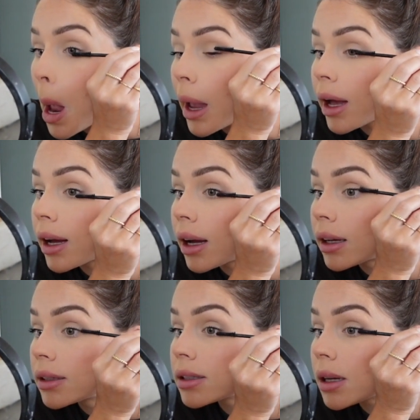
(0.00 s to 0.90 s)

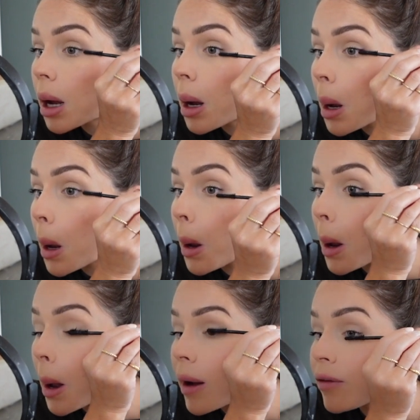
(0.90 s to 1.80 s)
And
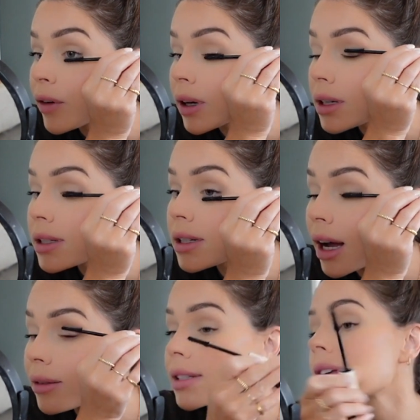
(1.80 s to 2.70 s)
at first,
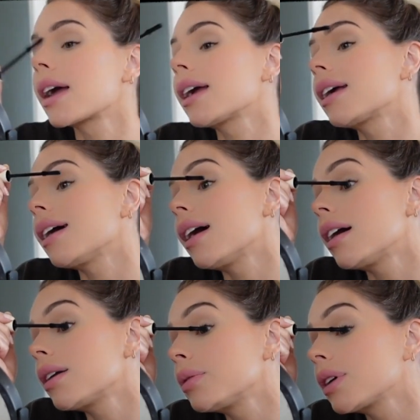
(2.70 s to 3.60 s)
I was like,
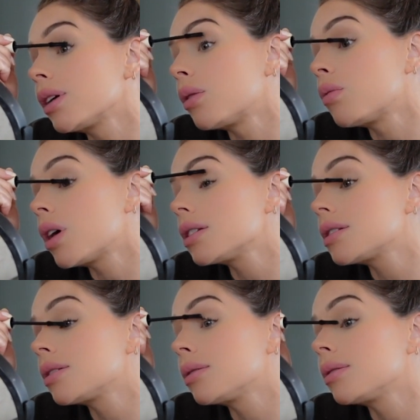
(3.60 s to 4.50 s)
oh, I really don't want
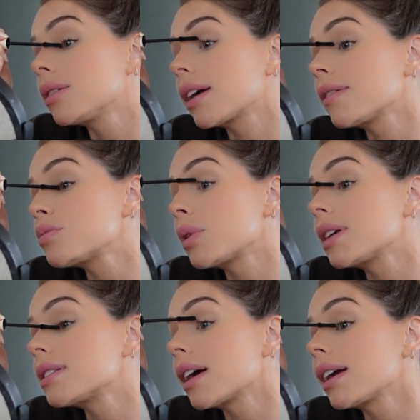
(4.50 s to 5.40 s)
to, that gives me
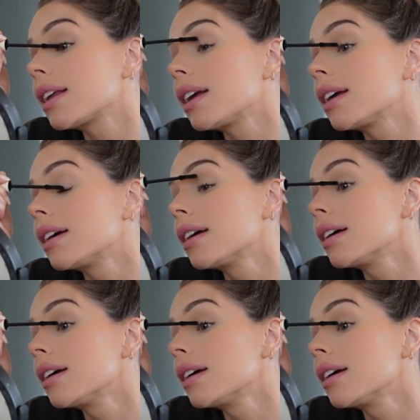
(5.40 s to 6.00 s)
anxiety,